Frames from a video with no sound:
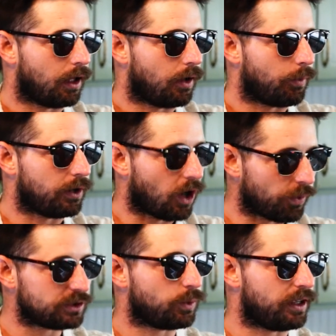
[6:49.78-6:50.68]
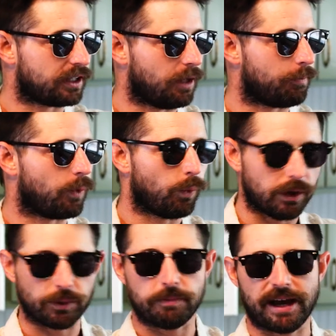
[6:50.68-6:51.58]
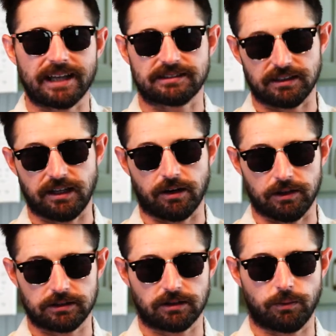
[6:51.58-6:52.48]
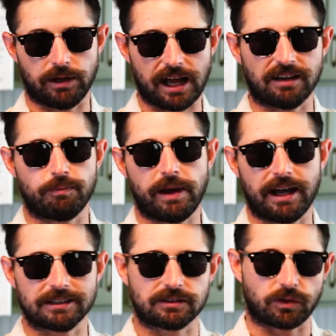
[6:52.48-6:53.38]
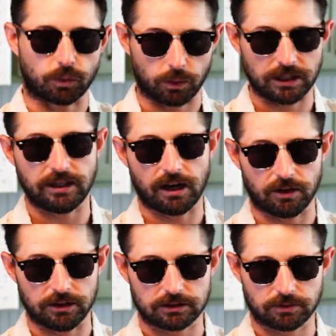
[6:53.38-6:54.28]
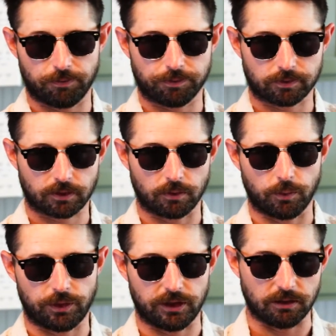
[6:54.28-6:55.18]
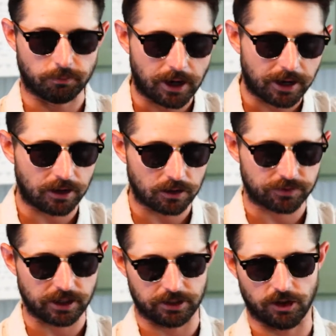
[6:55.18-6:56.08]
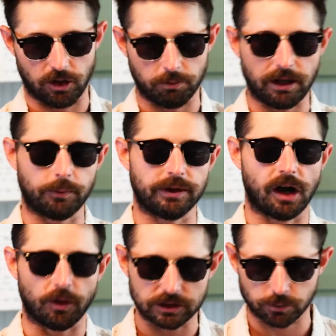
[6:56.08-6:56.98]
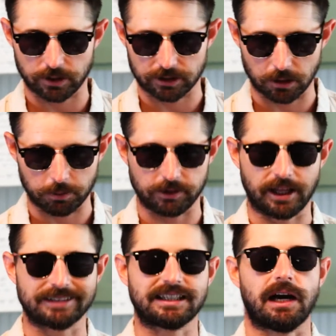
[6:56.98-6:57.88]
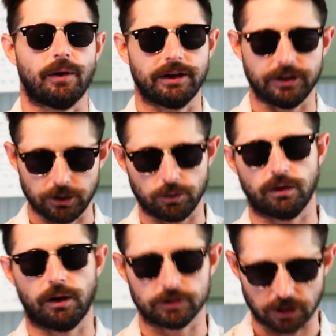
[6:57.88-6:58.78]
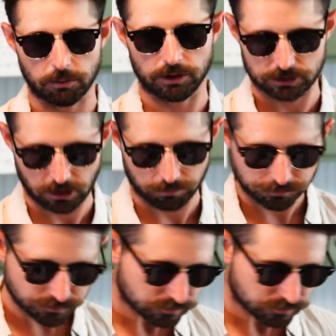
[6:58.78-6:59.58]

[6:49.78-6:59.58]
We'd always wake up when we passed the dairies. We'd had to pass 3 dairies within the mile of getting home, and we'd always wake up, and that's how I knew I was almost home.